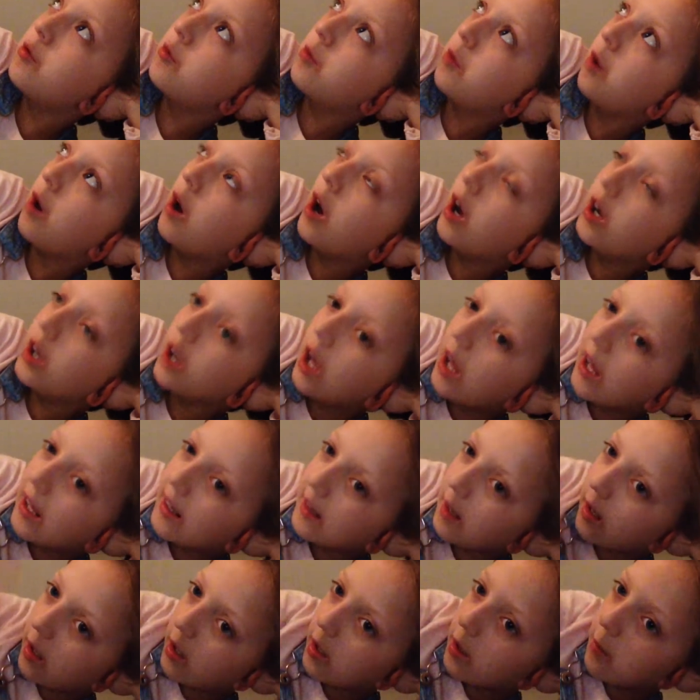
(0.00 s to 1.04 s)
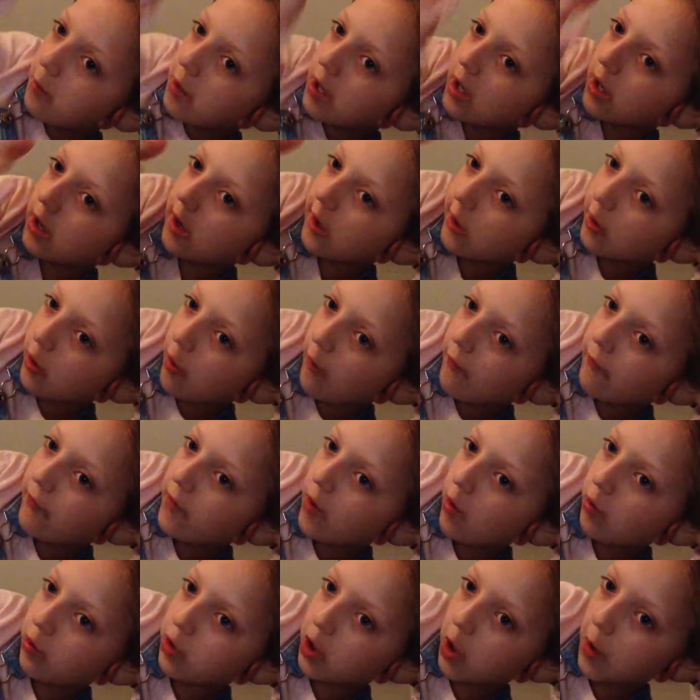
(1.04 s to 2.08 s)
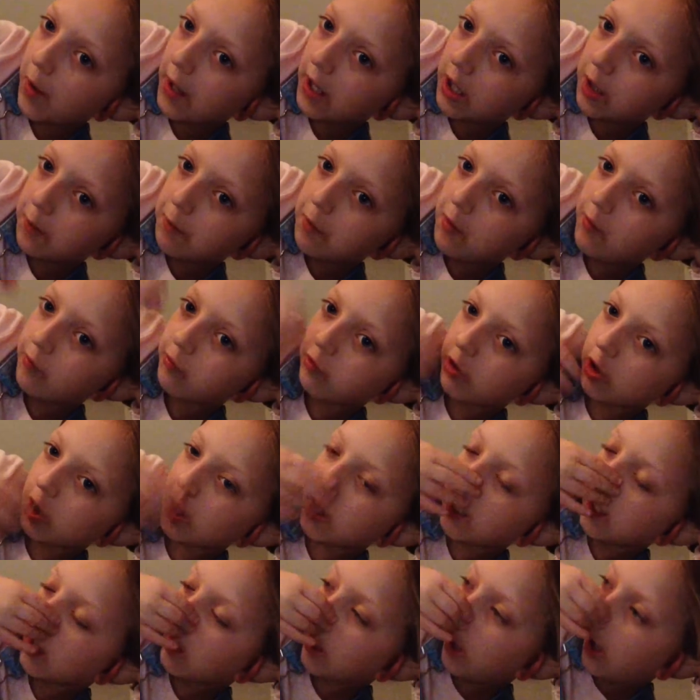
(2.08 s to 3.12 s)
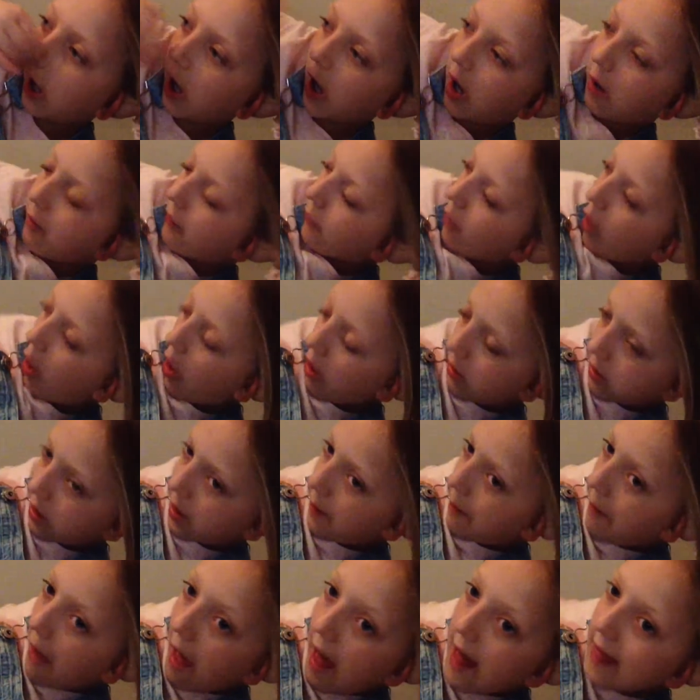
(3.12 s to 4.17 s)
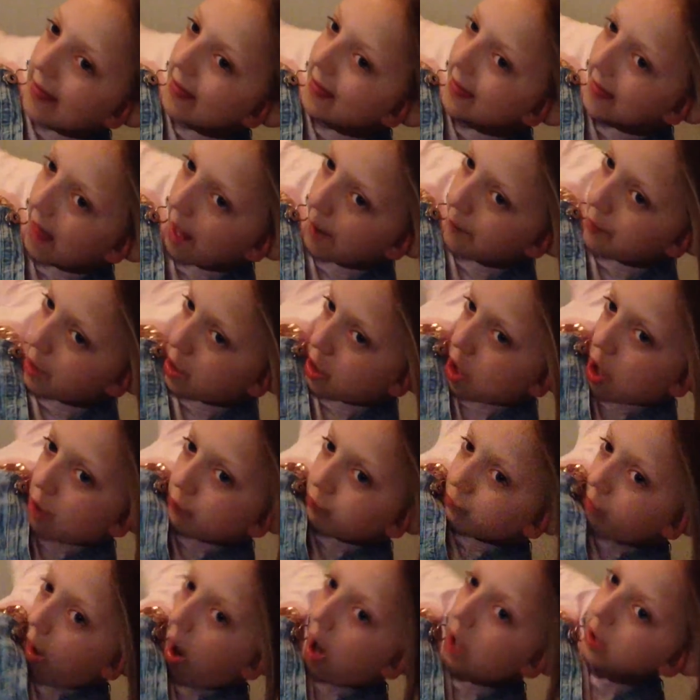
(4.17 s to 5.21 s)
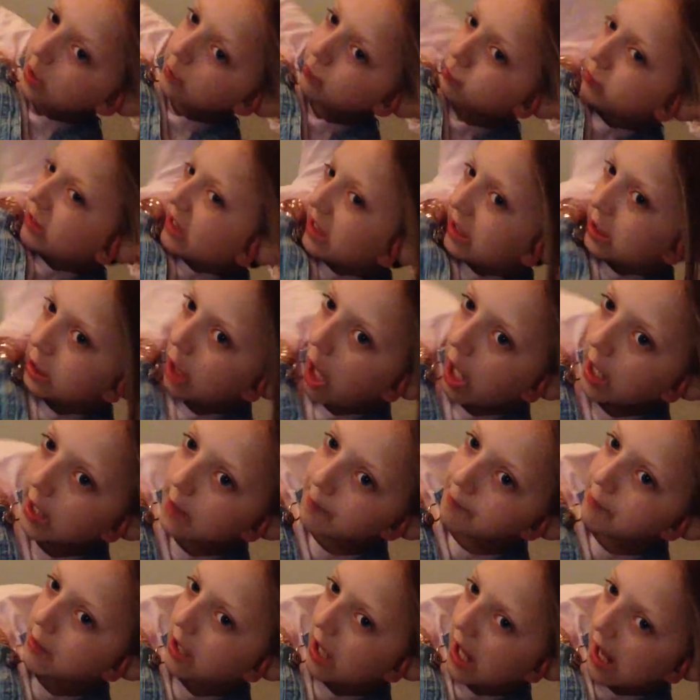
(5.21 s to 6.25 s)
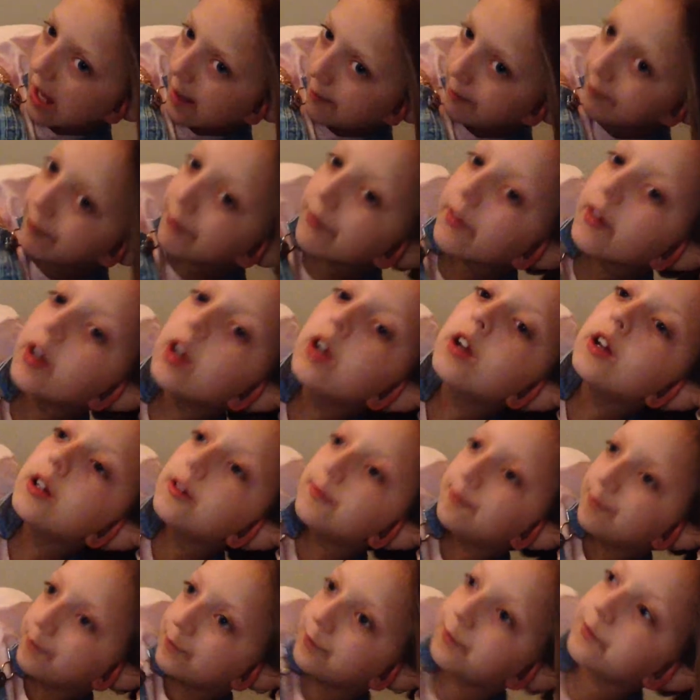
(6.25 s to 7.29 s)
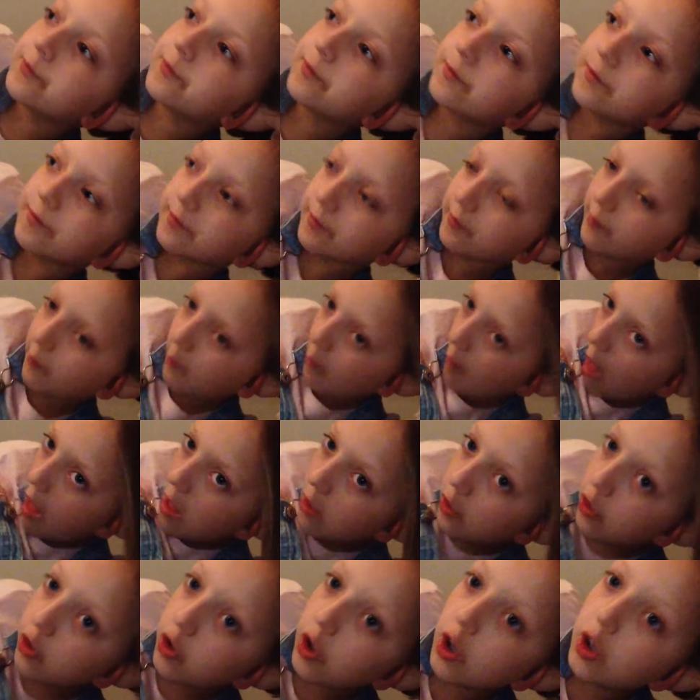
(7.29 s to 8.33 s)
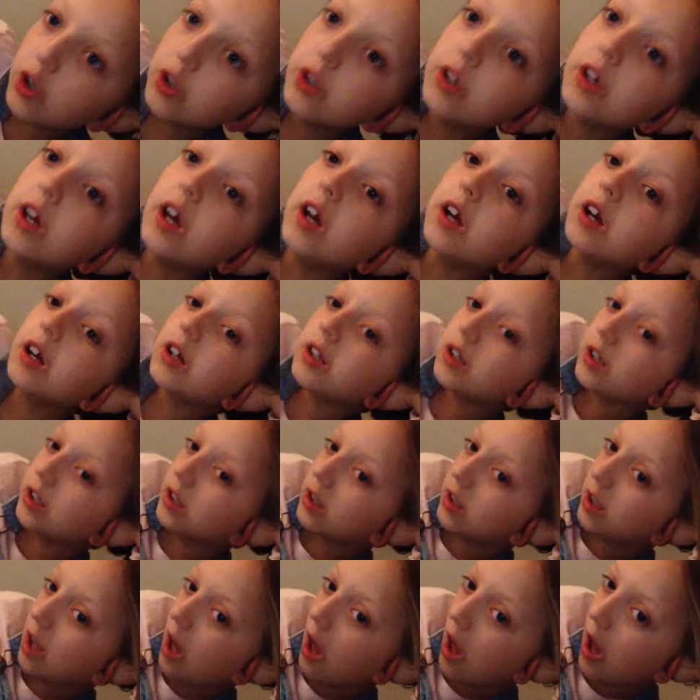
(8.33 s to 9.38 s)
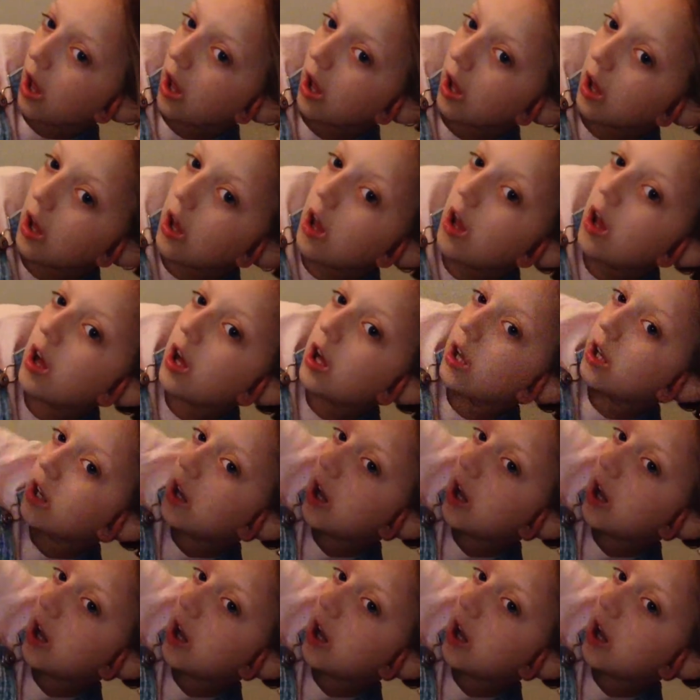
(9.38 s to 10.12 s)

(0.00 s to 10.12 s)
one, and then in the middle it's got filter where you can put fruit in, and we've got some lemon and raspberries I can put in. So yeah, I did that. And